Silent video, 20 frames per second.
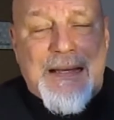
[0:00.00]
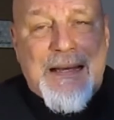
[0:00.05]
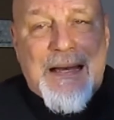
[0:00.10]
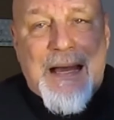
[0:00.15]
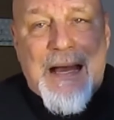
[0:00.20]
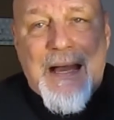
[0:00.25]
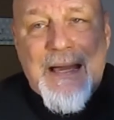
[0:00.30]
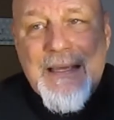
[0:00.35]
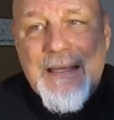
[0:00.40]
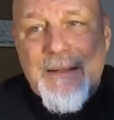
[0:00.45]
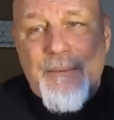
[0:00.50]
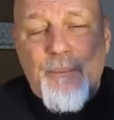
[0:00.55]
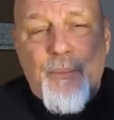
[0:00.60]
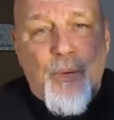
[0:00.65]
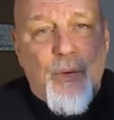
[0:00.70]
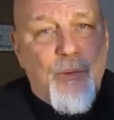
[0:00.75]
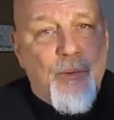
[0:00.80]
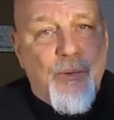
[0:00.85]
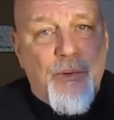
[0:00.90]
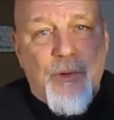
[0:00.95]
I get
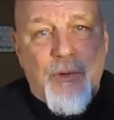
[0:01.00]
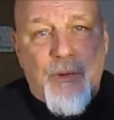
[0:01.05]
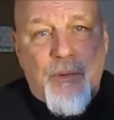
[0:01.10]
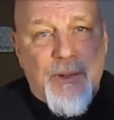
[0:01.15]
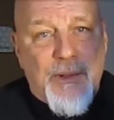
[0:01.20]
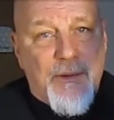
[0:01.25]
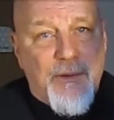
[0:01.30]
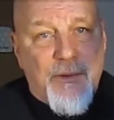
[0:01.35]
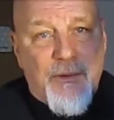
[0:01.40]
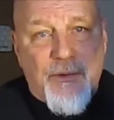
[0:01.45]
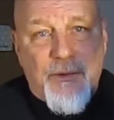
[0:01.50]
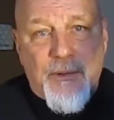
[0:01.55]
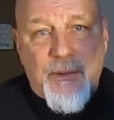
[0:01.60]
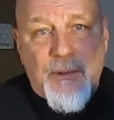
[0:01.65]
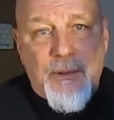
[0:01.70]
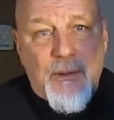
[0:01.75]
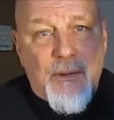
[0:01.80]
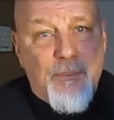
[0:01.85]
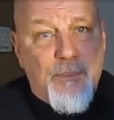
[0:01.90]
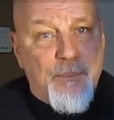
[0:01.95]
bored real quick just
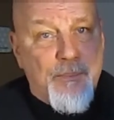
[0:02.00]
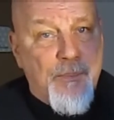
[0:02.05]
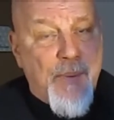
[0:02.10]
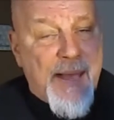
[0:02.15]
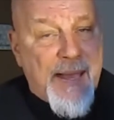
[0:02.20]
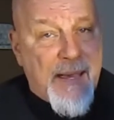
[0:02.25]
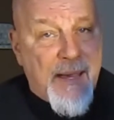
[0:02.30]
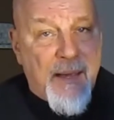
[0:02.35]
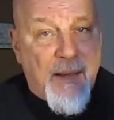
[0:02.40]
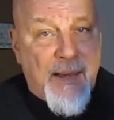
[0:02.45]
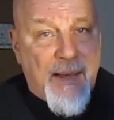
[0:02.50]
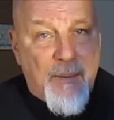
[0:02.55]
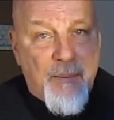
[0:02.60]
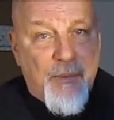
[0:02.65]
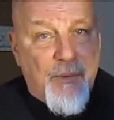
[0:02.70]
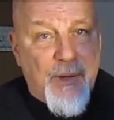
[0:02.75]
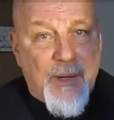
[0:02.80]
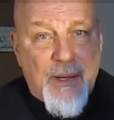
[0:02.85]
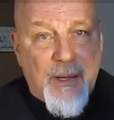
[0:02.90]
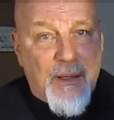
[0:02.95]
sitting there
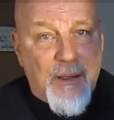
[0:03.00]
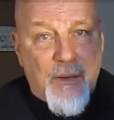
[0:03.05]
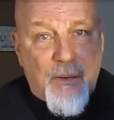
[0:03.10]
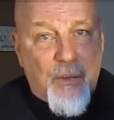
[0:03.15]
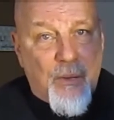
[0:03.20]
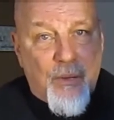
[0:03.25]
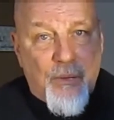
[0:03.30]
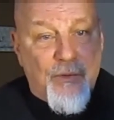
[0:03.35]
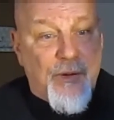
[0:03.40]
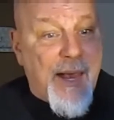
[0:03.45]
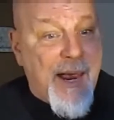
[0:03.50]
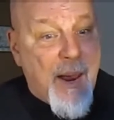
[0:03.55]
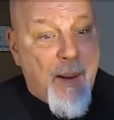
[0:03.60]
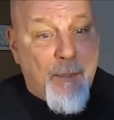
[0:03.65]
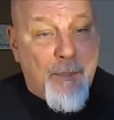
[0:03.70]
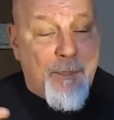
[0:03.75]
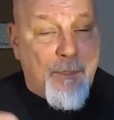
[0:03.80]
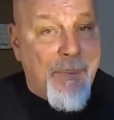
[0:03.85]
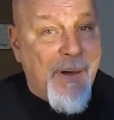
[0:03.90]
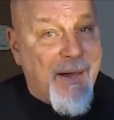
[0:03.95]
hammering out holes,
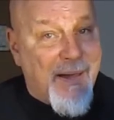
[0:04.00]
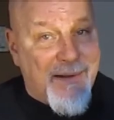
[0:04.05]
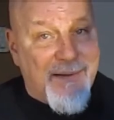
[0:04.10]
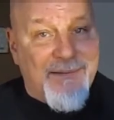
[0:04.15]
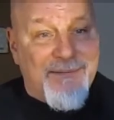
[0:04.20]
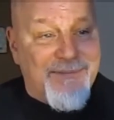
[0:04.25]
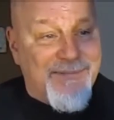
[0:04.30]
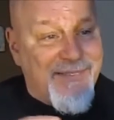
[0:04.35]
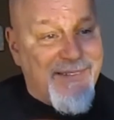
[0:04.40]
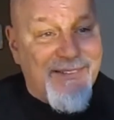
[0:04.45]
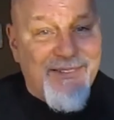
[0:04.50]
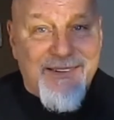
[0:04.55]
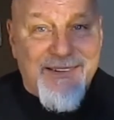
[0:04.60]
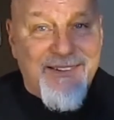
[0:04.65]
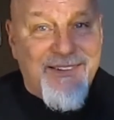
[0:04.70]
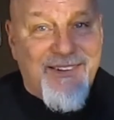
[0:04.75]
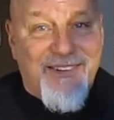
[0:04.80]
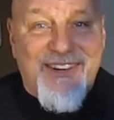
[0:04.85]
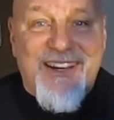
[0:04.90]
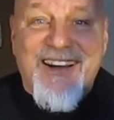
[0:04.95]
but this
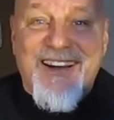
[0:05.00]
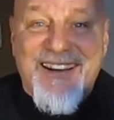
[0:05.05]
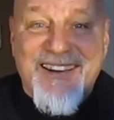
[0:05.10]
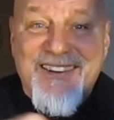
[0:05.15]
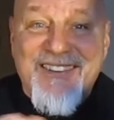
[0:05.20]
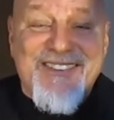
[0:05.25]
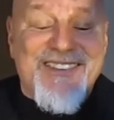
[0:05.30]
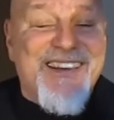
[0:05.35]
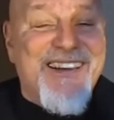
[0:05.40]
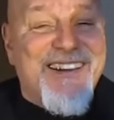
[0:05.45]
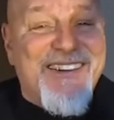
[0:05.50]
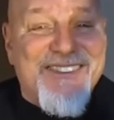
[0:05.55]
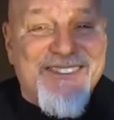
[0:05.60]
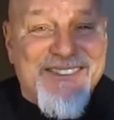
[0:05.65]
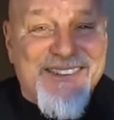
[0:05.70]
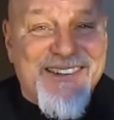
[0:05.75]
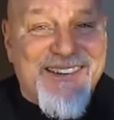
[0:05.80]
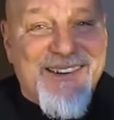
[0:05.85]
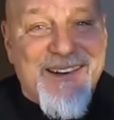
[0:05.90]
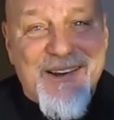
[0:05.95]
little guy is
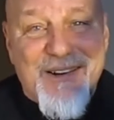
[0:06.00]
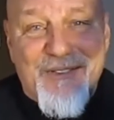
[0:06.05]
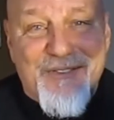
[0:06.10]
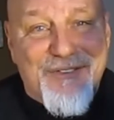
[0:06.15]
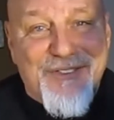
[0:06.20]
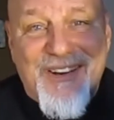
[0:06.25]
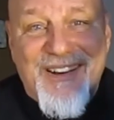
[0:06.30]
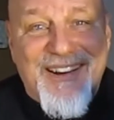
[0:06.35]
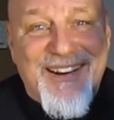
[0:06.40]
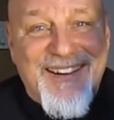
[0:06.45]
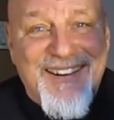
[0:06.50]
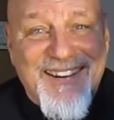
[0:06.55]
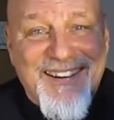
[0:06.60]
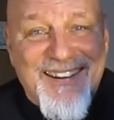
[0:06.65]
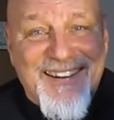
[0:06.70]
actually kind of fun.